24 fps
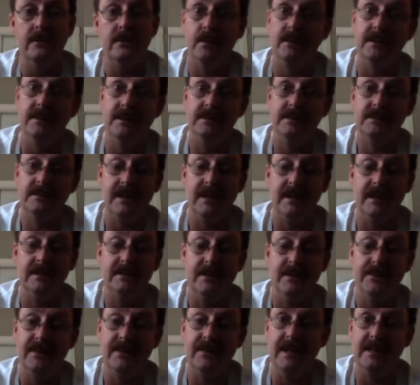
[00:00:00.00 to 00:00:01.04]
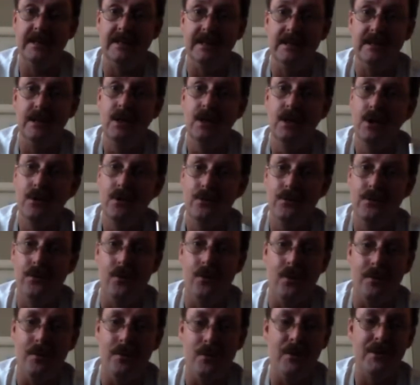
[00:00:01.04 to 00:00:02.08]
or in this case, evidently,
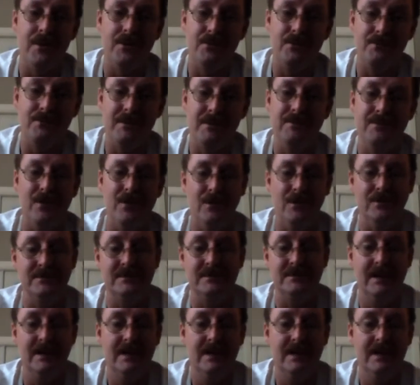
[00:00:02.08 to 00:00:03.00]
4.3 volts.